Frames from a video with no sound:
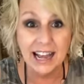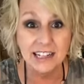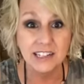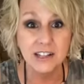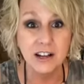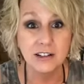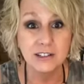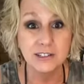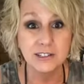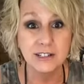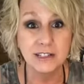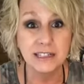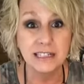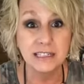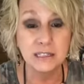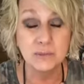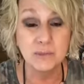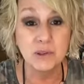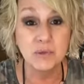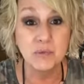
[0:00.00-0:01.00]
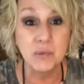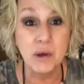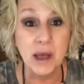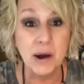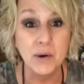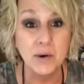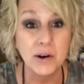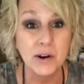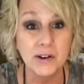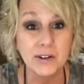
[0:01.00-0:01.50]
I talked to Elizabeth
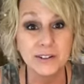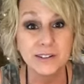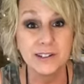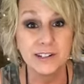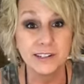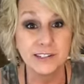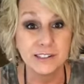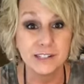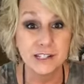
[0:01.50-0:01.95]
Bauer earlier,